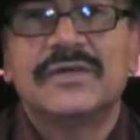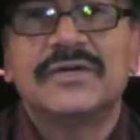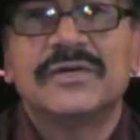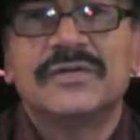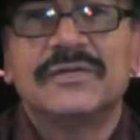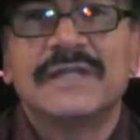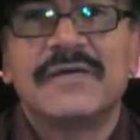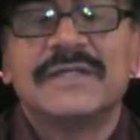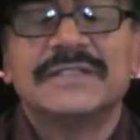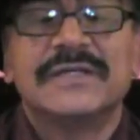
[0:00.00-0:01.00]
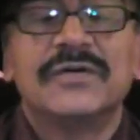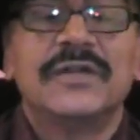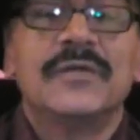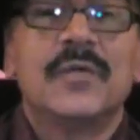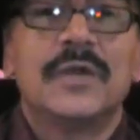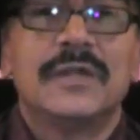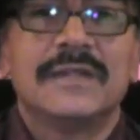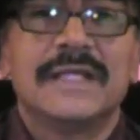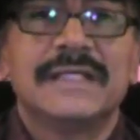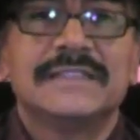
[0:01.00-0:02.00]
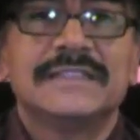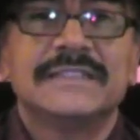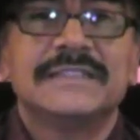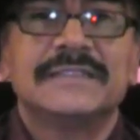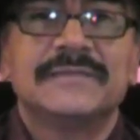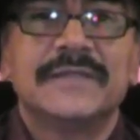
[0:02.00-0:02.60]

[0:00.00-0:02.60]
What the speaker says: thought that was the only world that exists,